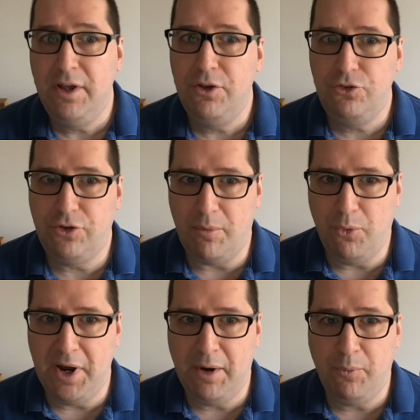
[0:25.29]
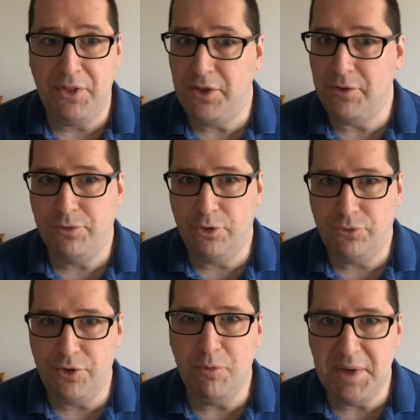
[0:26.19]
somewhere within the first
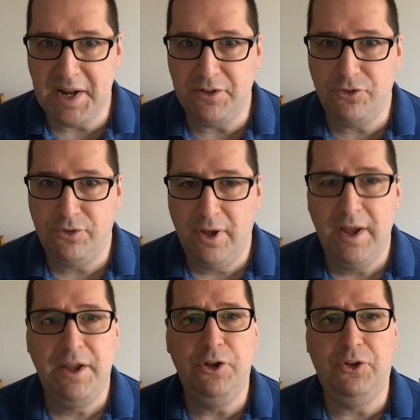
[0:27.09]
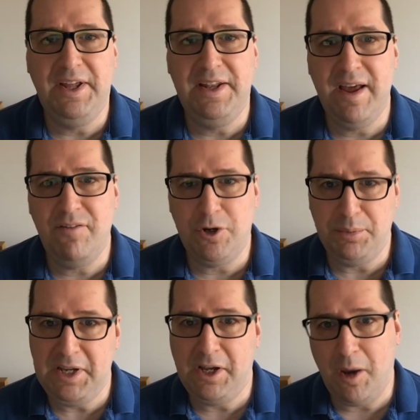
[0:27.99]
few minutes, you'll
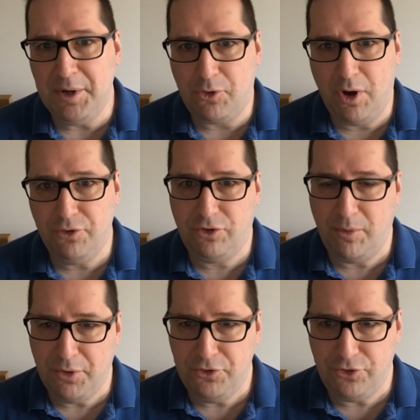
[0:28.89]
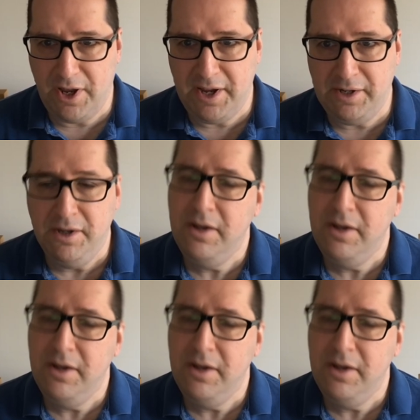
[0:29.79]
inevitably come across someone saying,